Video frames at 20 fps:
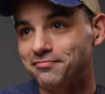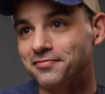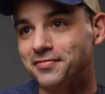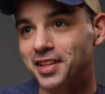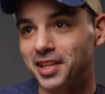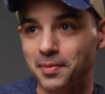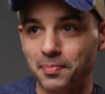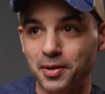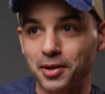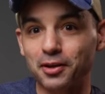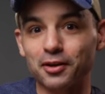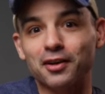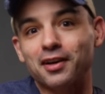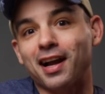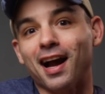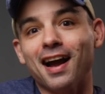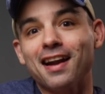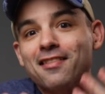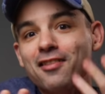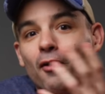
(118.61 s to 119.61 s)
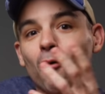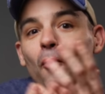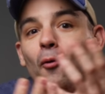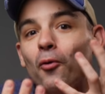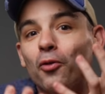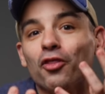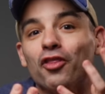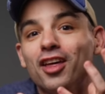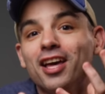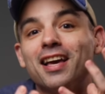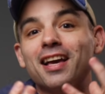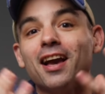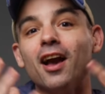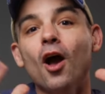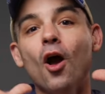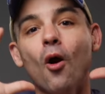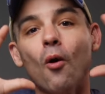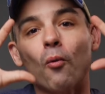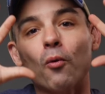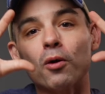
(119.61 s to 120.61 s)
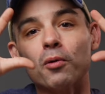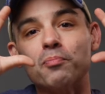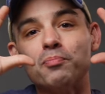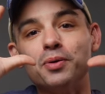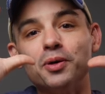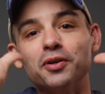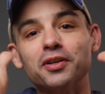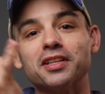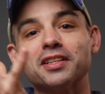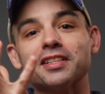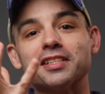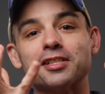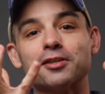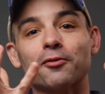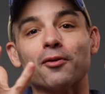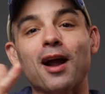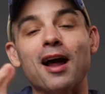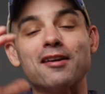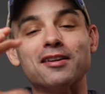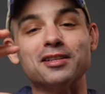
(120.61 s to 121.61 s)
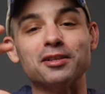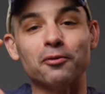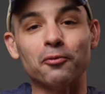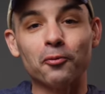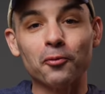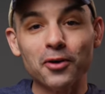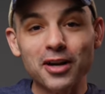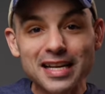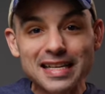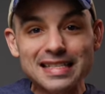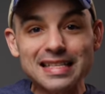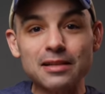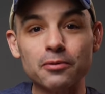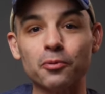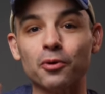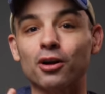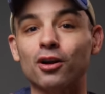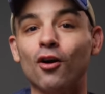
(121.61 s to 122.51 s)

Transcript: The computer, kind of the whole thing we're building this around, and the reason that we're